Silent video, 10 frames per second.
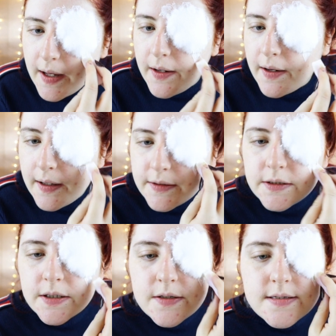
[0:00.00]
and
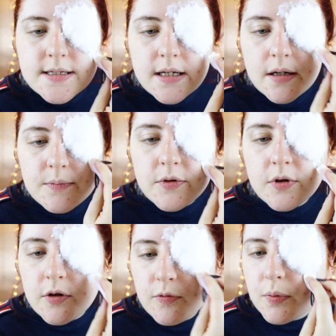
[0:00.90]
as you can see I'm
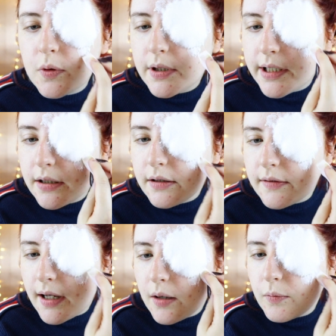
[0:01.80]
sort of pulling it
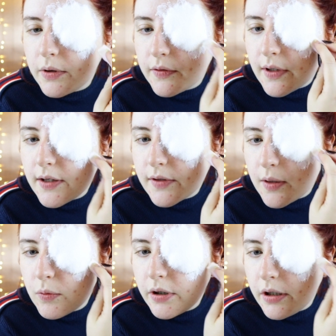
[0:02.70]
downwards as
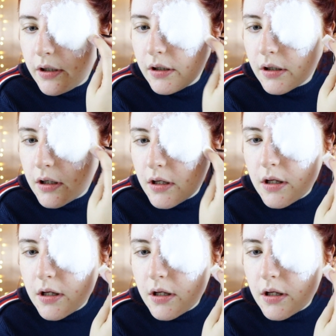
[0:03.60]
I work.